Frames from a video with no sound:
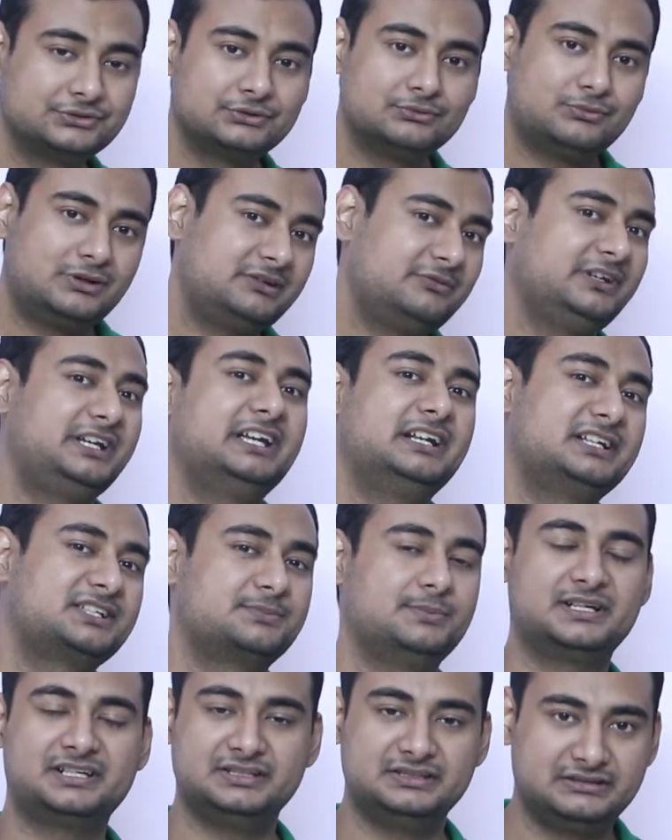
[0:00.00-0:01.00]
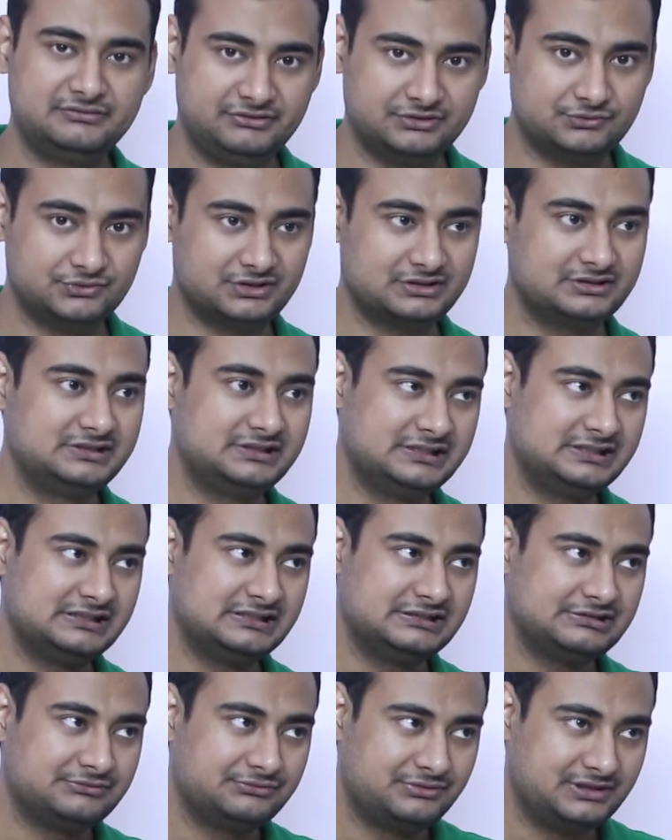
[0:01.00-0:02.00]
so what we can expect in the future
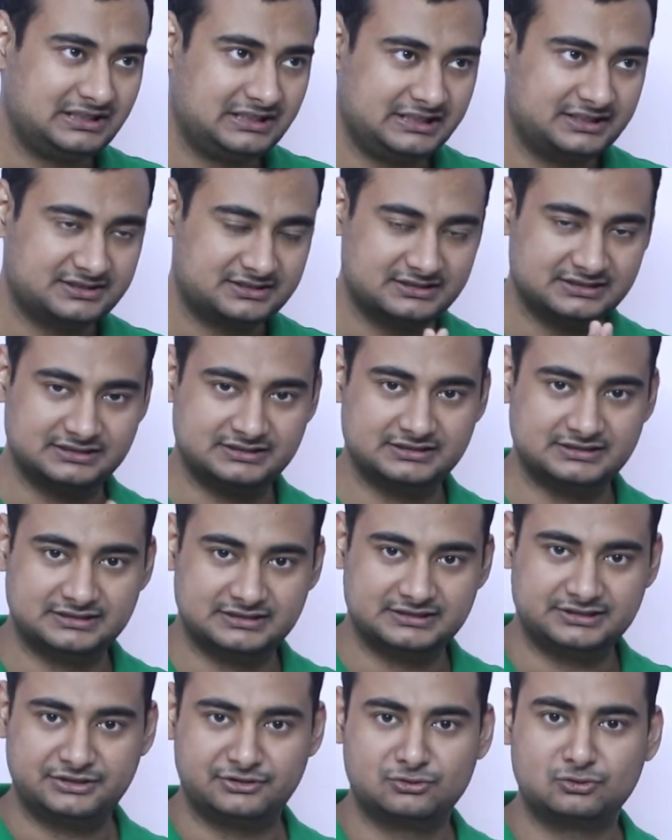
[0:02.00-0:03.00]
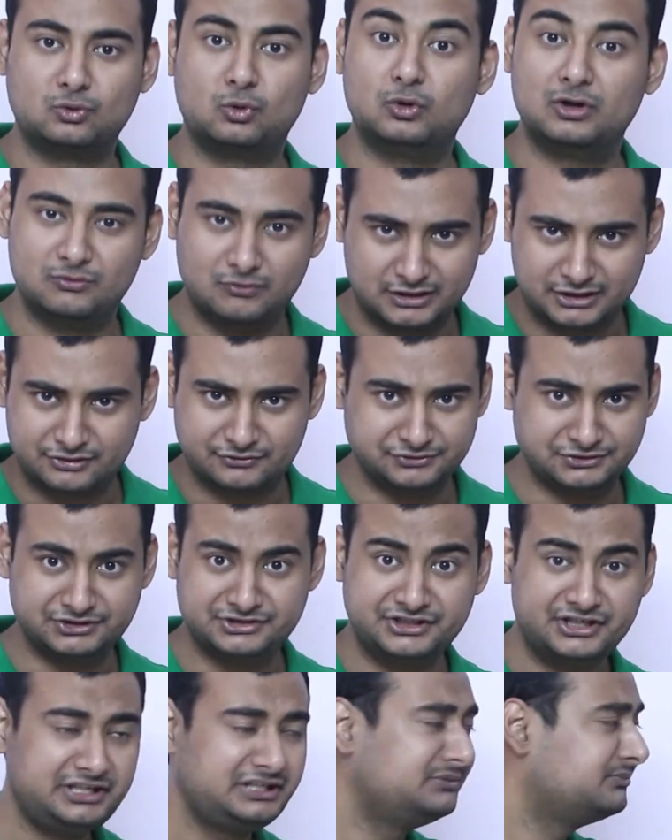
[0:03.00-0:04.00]
well here's the you know cold water on
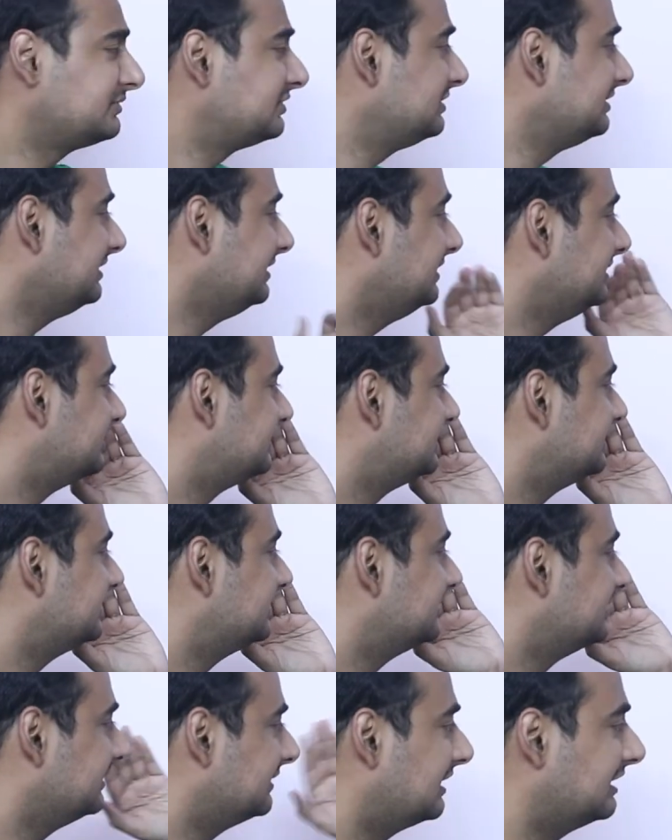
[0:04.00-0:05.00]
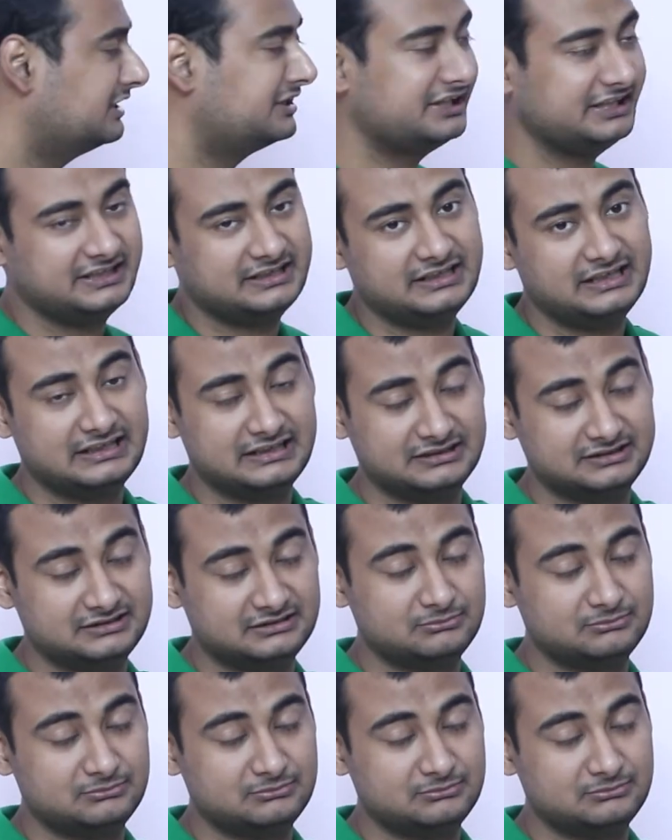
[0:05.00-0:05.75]
your dreams it's gonna take uh,